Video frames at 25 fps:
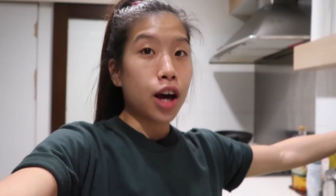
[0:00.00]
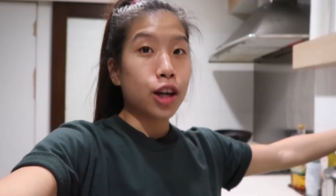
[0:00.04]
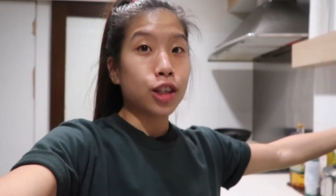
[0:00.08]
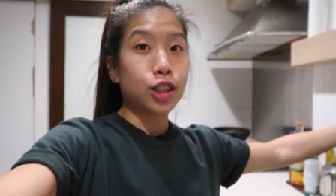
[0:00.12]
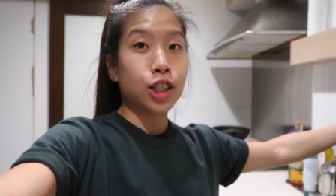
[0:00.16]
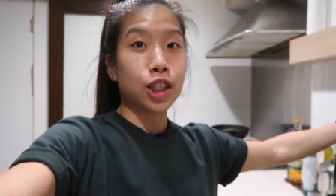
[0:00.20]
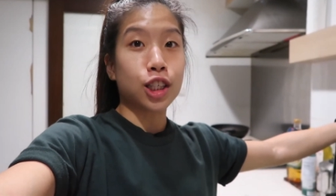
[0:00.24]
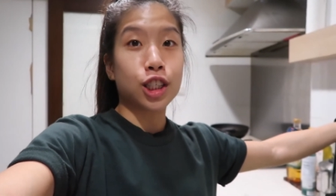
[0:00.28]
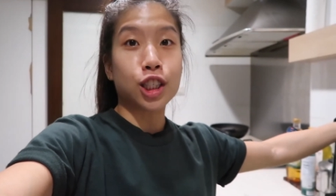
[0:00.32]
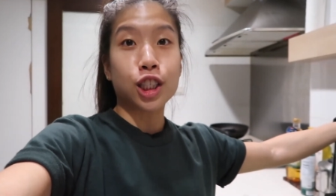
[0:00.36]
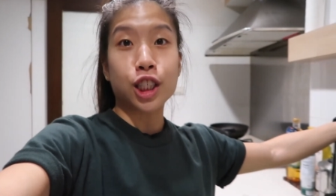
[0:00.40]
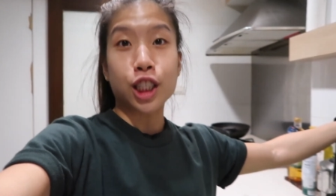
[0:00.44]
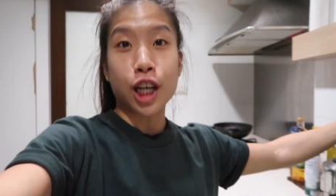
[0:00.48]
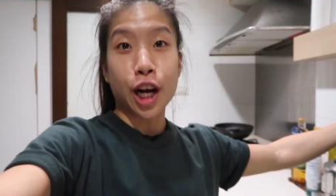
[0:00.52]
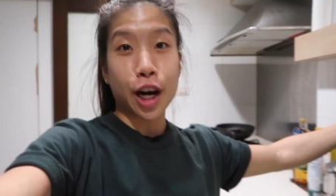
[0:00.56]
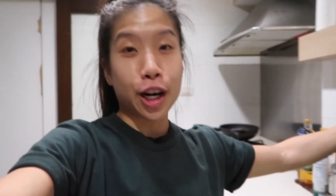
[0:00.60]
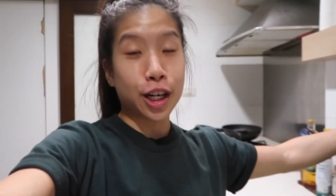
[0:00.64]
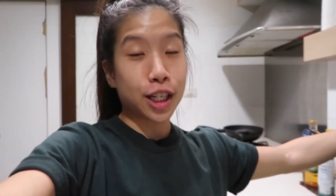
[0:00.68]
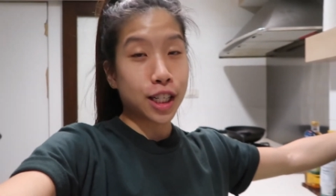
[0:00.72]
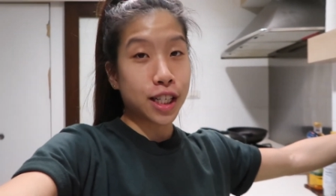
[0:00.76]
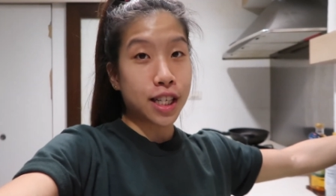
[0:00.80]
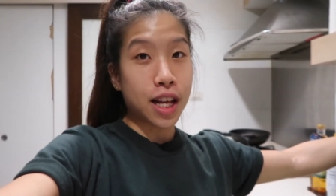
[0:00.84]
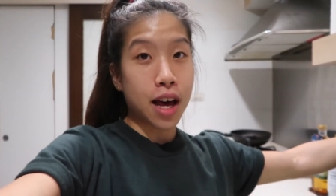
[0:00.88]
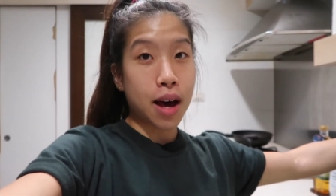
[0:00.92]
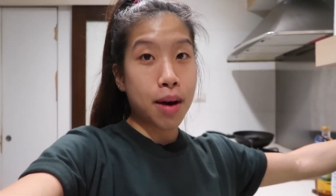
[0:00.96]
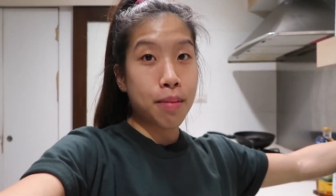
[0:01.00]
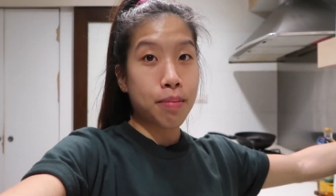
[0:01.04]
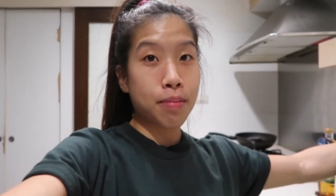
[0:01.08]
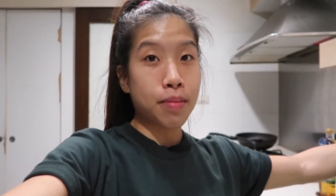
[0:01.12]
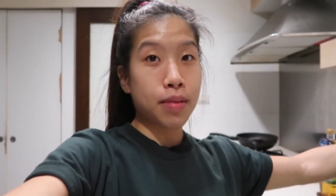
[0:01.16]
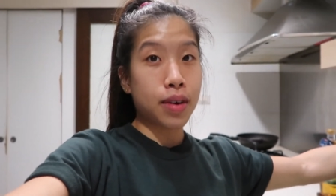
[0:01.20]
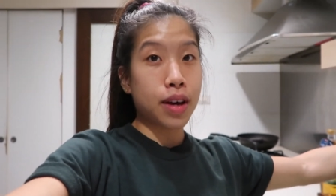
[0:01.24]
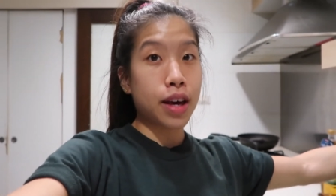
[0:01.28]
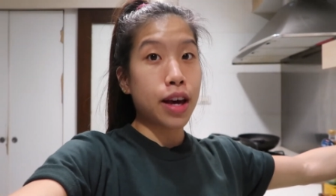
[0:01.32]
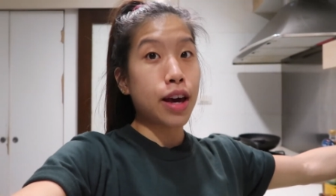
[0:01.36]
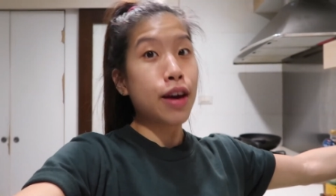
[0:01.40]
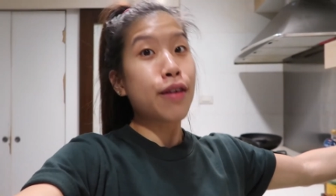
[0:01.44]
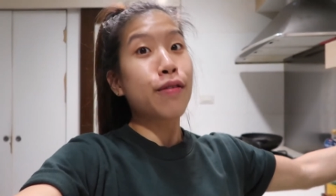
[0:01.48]
just share
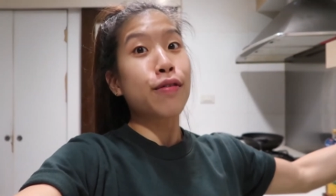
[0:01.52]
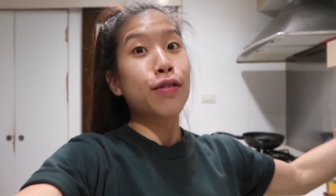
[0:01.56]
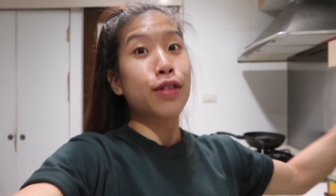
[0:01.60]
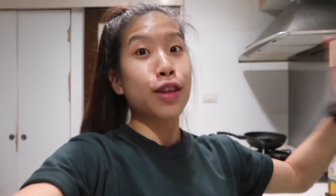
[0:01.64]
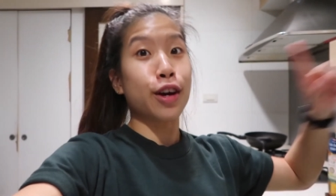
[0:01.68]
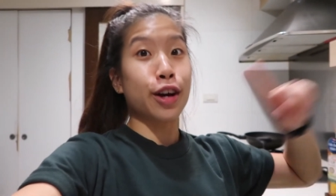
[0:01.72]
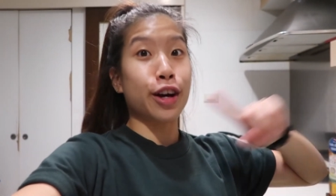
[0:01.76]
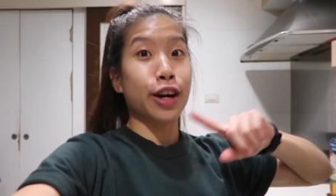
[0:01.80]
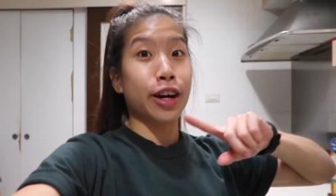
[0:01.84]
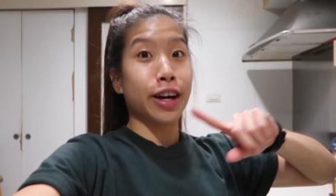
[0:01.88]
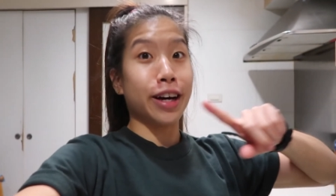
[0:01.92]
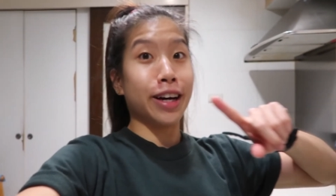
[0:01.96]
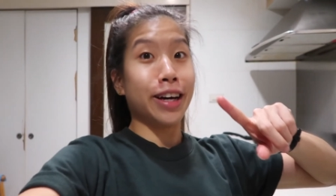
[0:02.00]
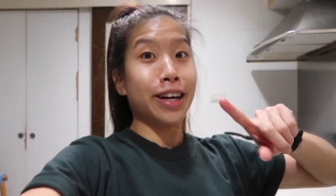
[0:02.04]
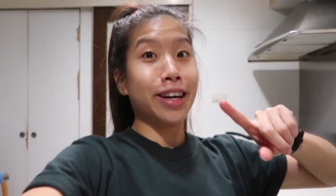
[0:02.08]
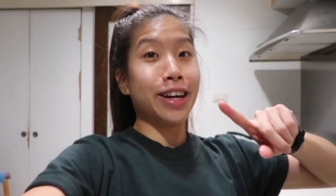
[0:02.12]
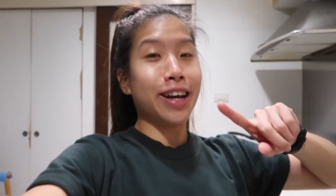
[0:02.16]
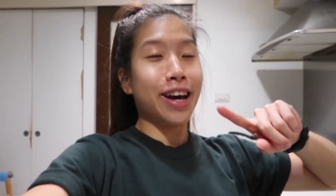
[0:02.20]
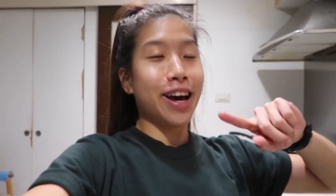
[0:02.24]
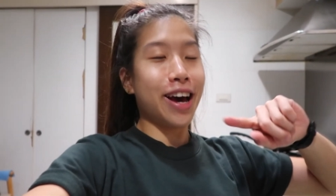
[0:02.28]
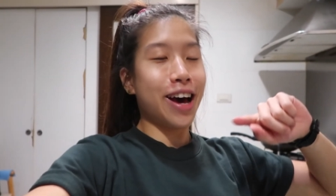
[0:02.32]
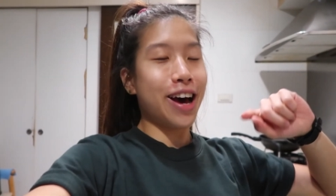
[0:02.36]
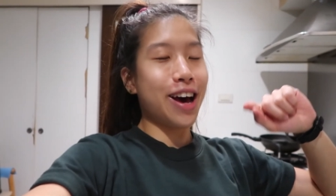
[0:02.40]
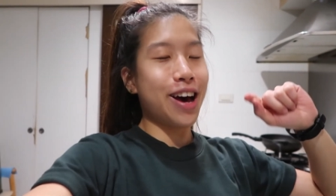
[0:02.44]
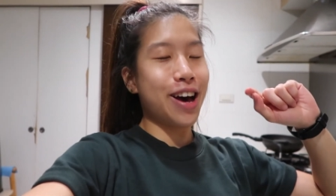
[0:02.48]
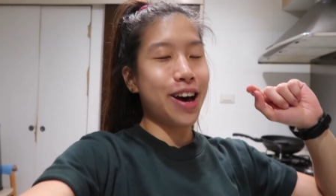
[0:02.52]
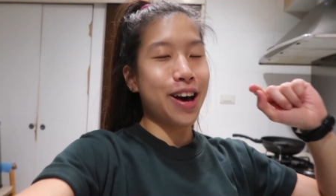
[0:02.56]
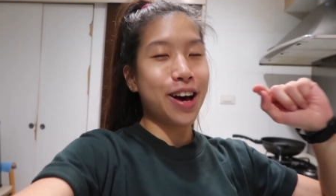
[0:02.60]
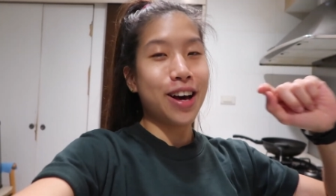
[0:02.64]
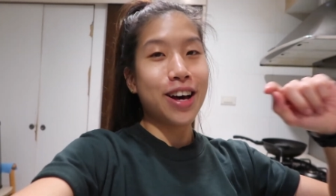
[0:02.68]
some if they're good.